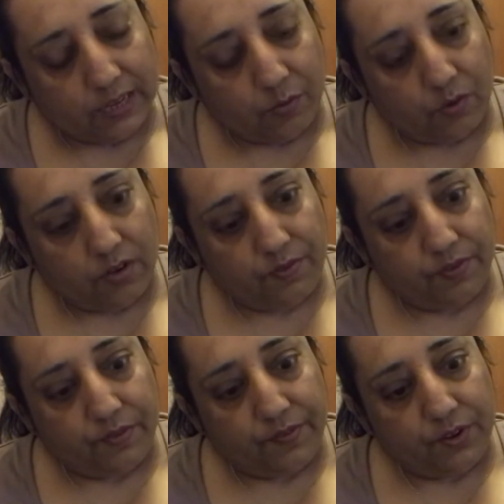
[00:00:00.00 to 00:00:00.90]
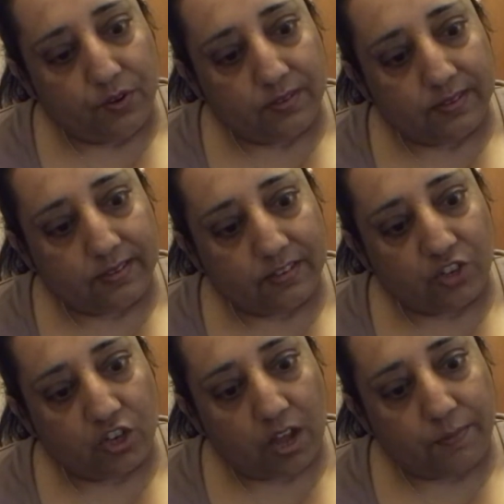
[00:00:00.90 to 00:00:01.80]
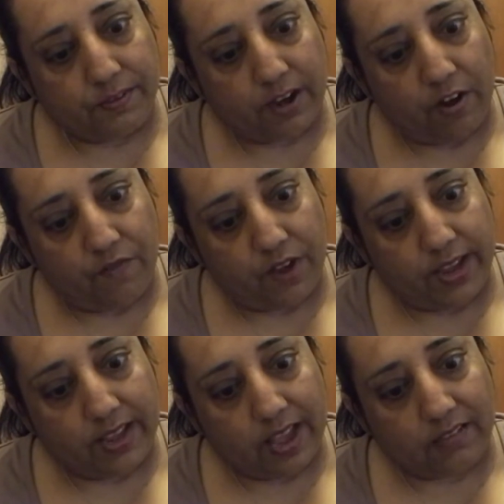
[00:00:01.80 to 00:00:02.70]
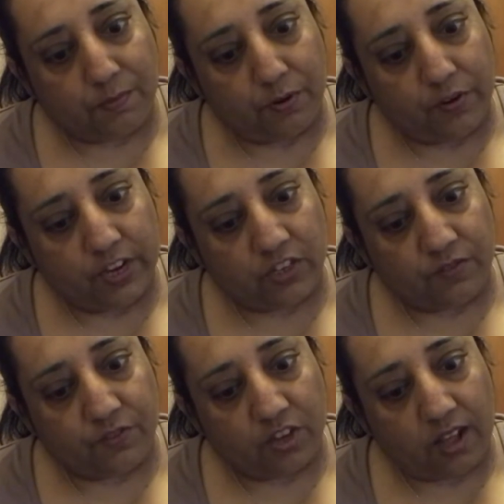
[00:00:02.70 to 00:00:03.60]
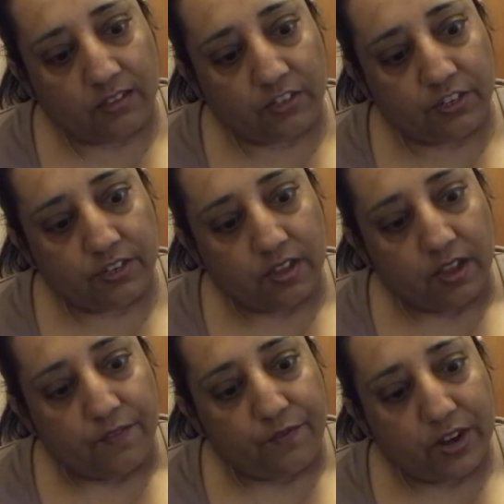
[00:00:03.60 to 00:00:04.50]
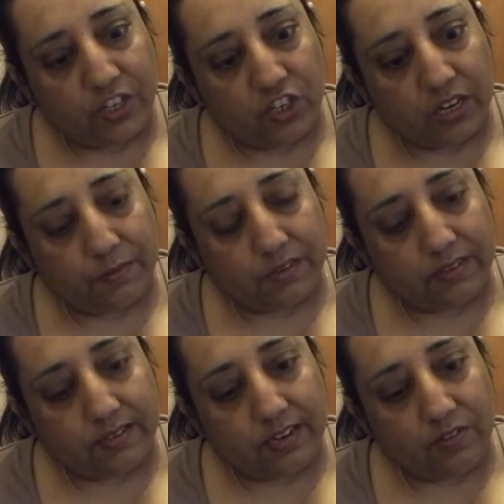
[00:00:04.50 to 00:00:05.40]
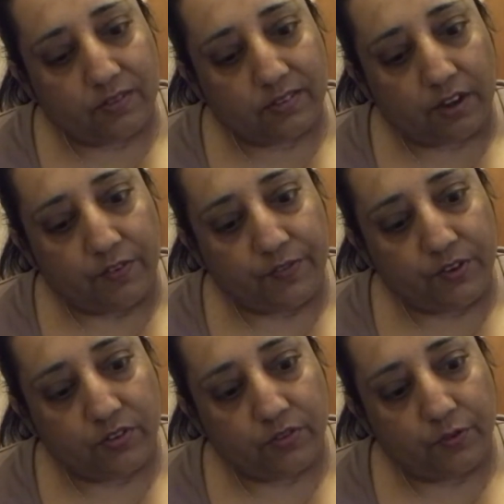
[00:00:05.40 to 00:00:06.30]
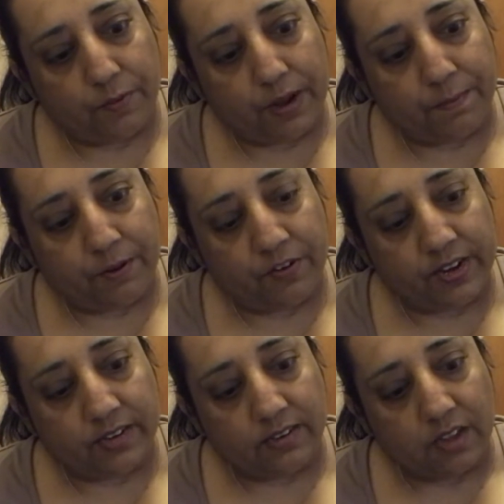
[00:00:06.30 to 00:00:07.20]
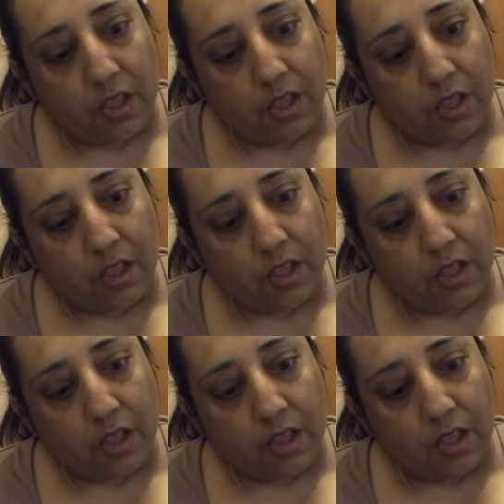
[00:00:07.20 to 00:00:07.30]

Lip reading: one of the reviews, it says, a sharp, terrifying exploration of childhood, friendships and secrets that refuse to remain buried.